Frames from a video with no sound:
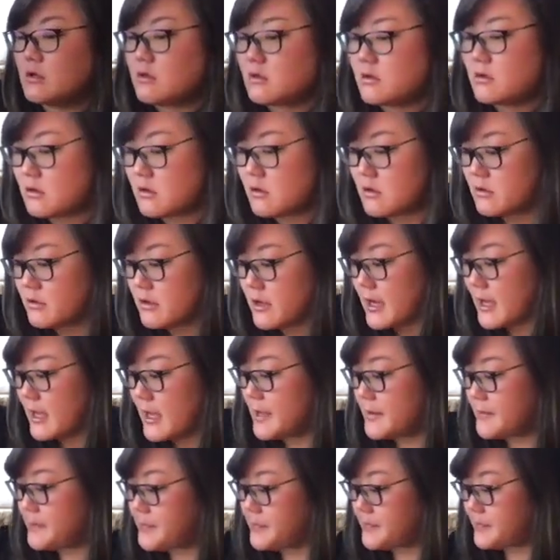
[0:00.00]
All right.
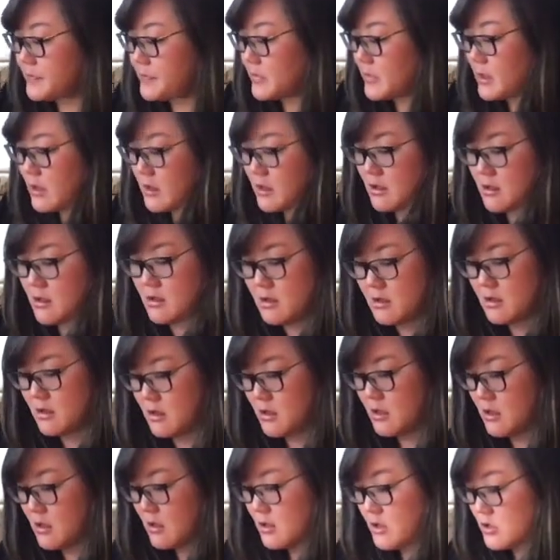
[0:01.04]

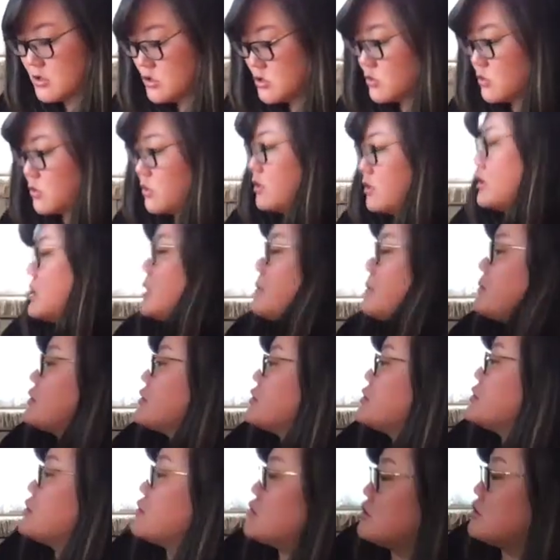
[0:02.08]
Door number
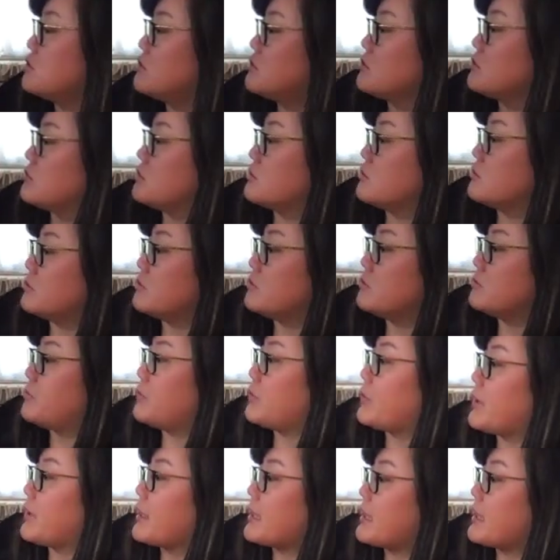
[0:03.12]
2. Oh boy,
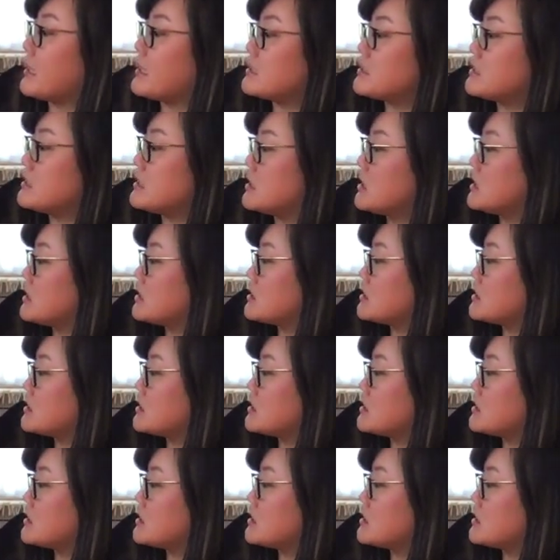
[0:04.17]
I can't see these